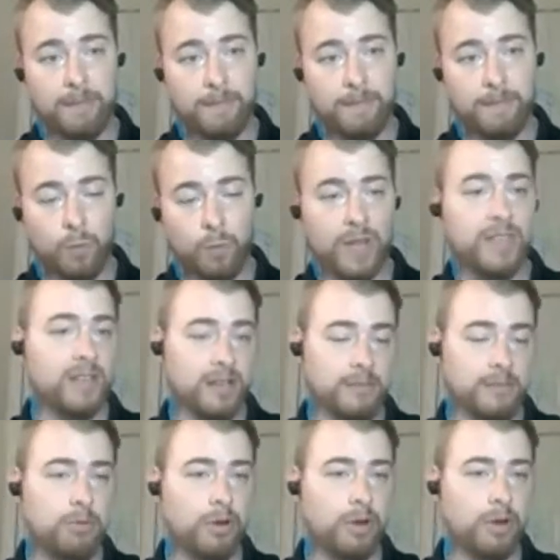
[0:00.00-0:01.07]
with the
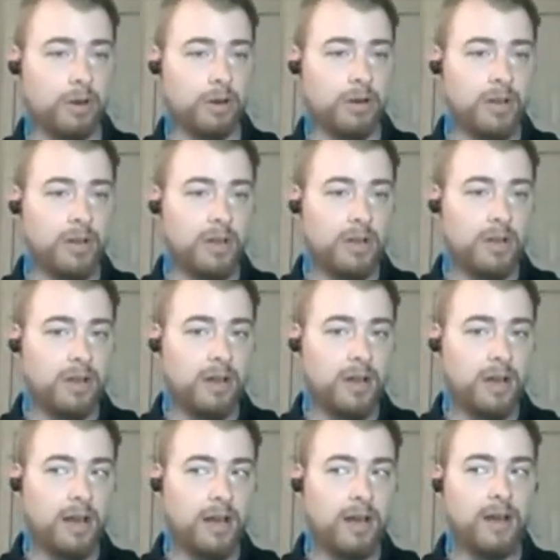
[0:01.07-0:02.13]
employer.
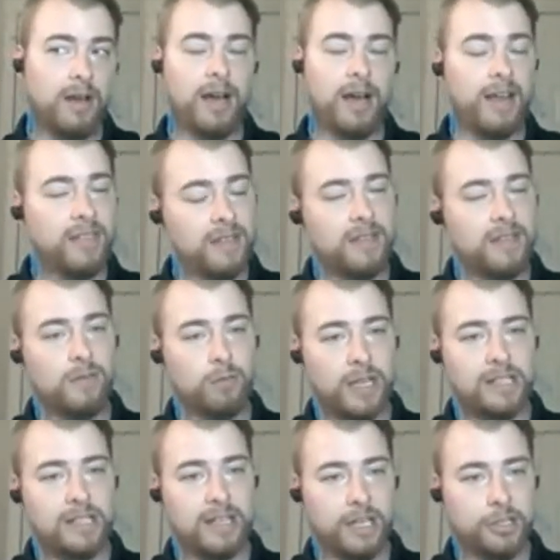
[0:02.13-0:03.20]
I think
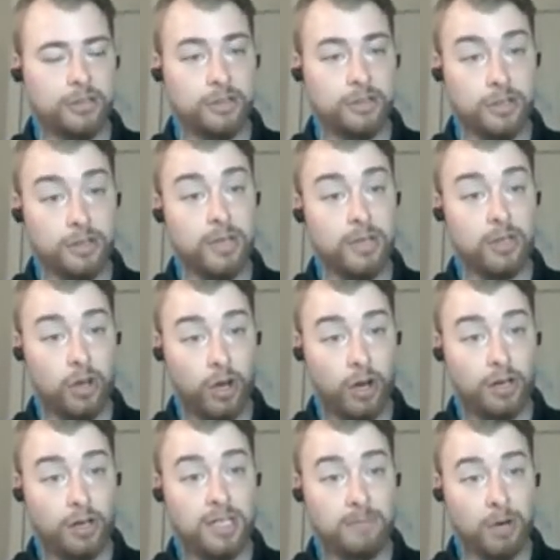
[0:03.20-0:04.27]
residential is going to be the
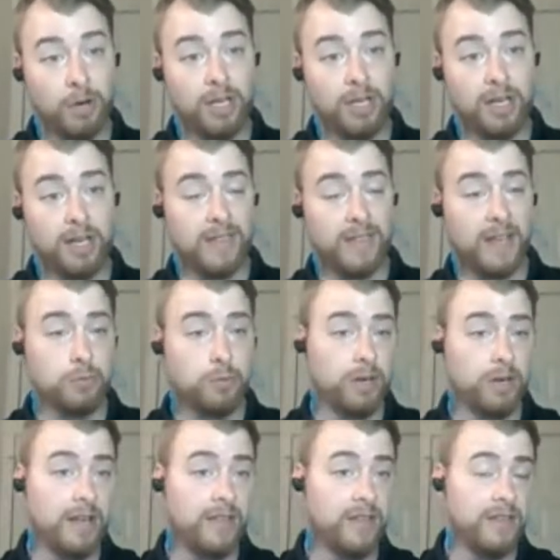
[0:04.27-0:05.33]
hardest market. And that's where
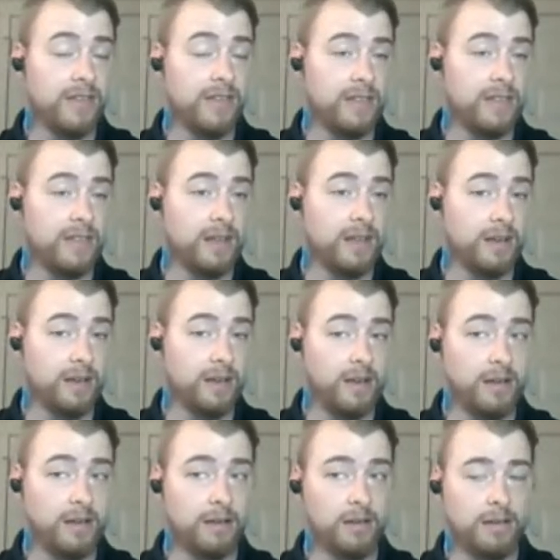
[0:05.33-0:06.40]
I think that the
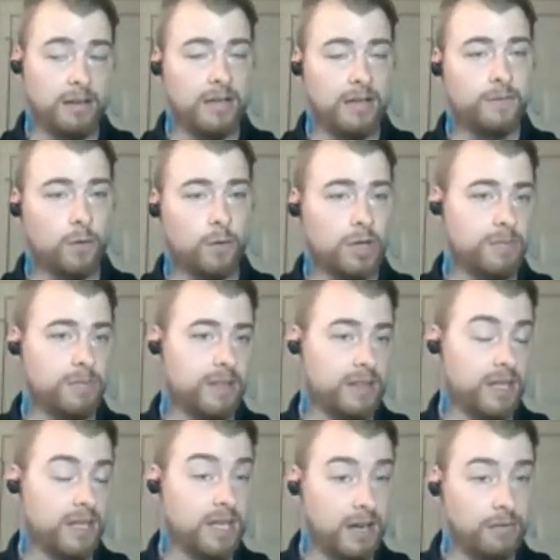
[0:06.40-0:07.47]
enforcement,
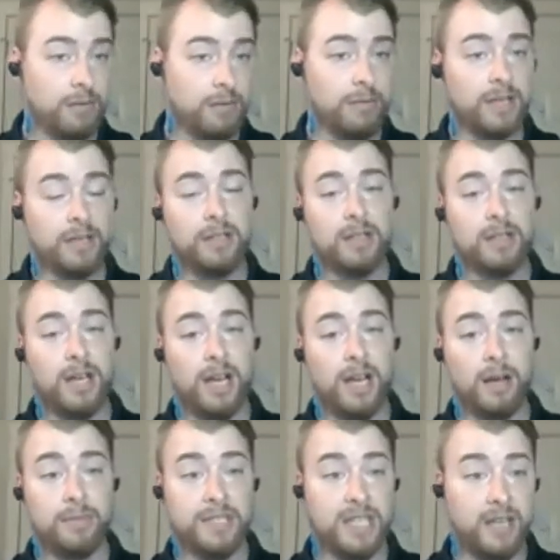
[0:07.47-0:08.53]
the government,
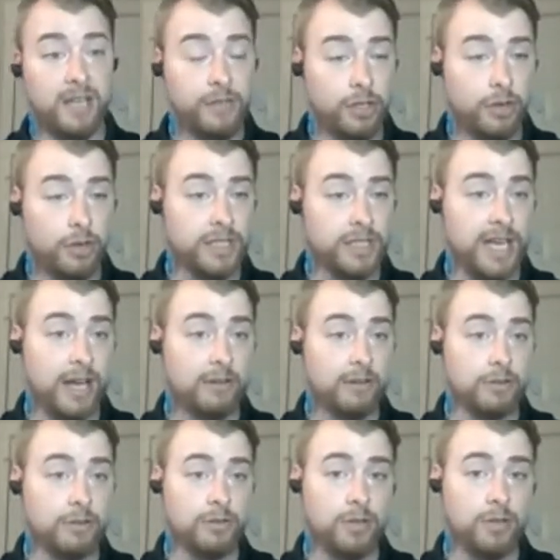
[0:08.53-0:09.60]
Safety Codes
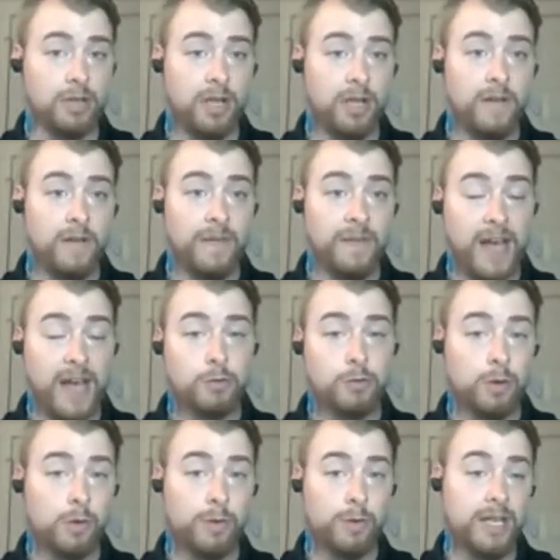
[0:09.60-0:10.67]
Council, that's
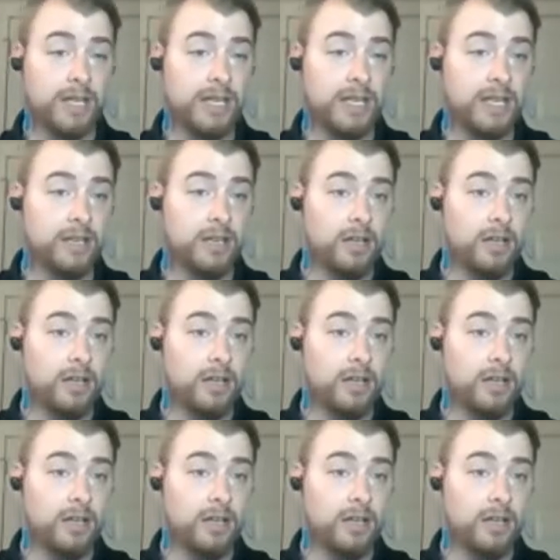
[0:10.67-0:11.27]
where we need